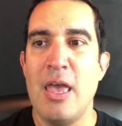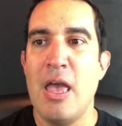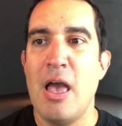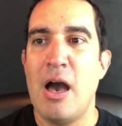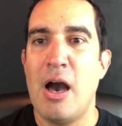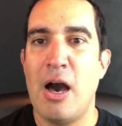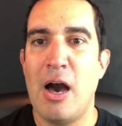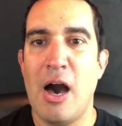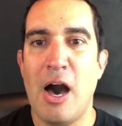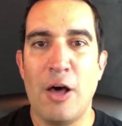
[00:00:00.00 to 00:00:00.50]

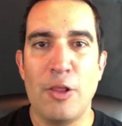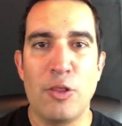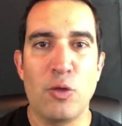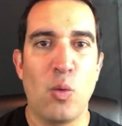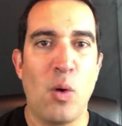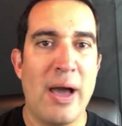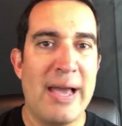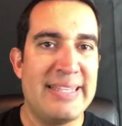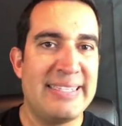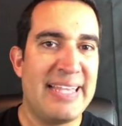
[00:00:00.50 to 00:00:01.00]

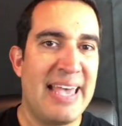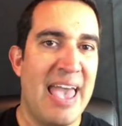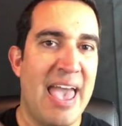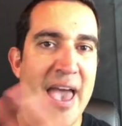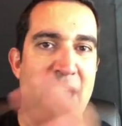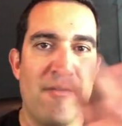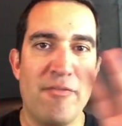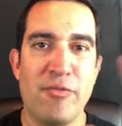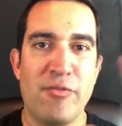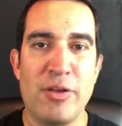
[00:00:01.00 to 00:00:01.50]
Otherwise,
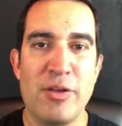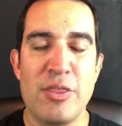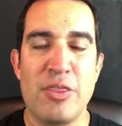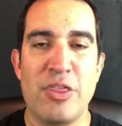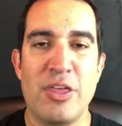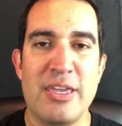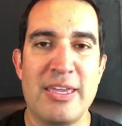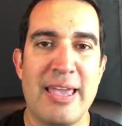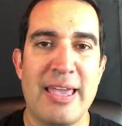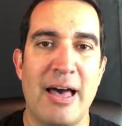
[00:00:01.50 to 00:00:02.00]

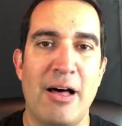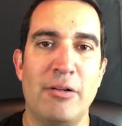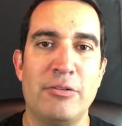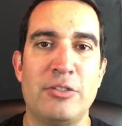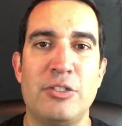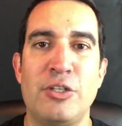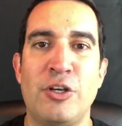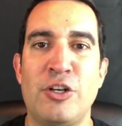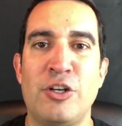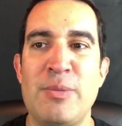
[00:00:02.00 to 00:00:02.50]
everything else, you're
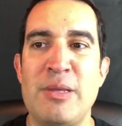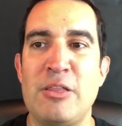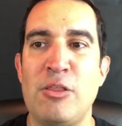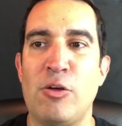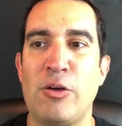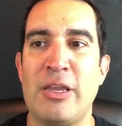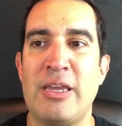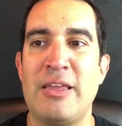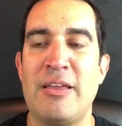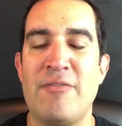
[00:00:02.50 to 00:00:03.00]
going to be
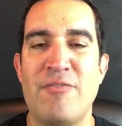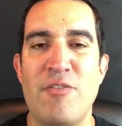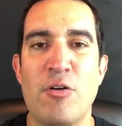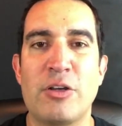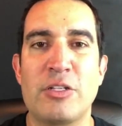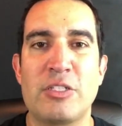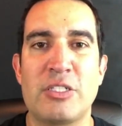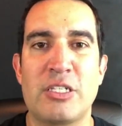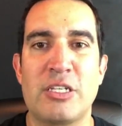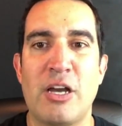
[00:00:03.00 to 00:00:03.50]
looking and
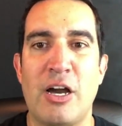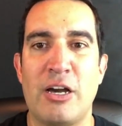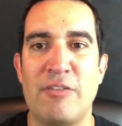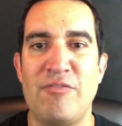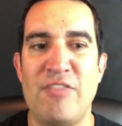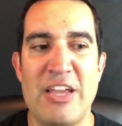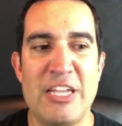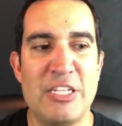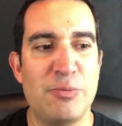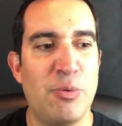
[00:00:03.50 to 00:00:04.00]
focusing on
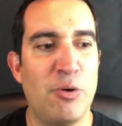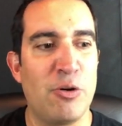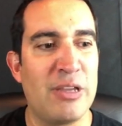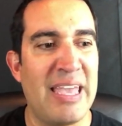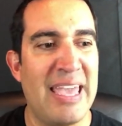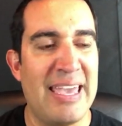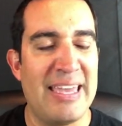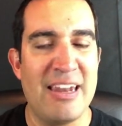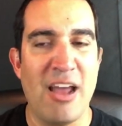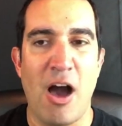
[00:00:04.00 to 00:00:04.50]
Facebook
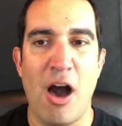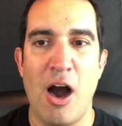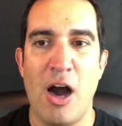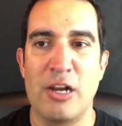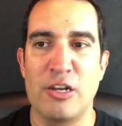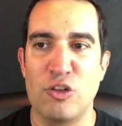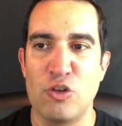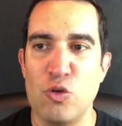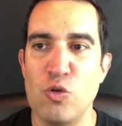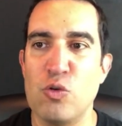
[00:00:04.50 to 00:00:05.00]
and on
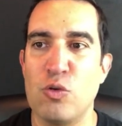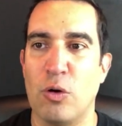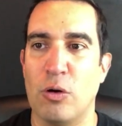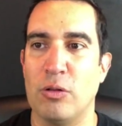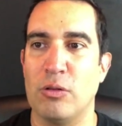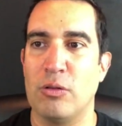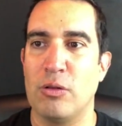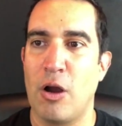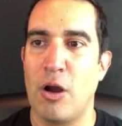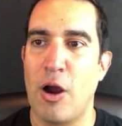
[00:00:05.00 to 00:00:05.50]
Google,
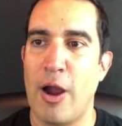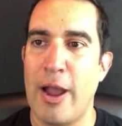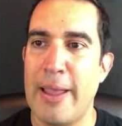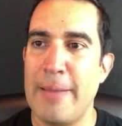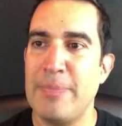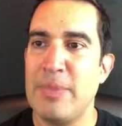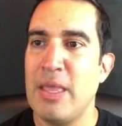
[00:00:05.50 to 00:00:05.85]
all right?